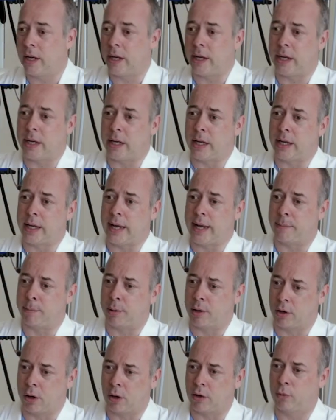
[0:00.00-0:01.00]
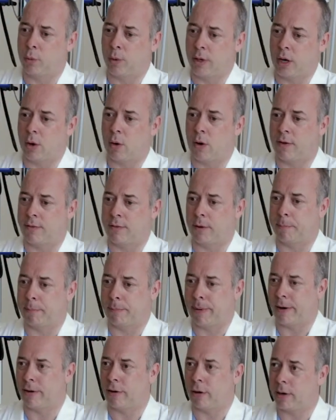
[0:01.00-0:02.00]
And because we now have a
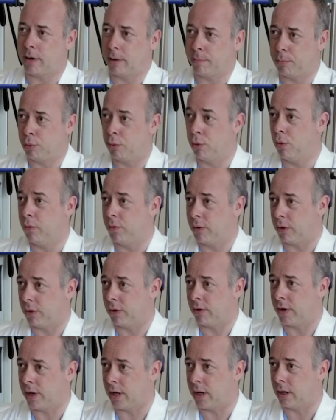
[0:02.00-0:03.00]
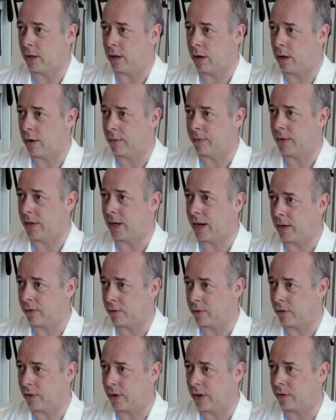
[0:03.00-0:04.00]
better, improved understanding of the
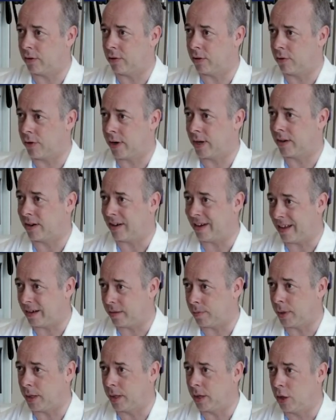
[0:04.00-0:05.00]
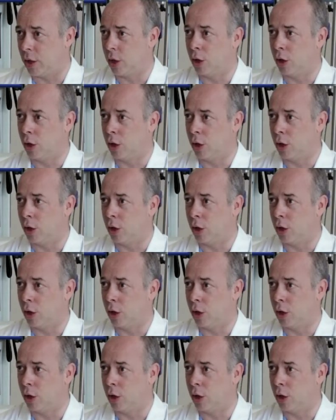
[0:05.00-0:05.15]
gastrointestinal tract anatomy,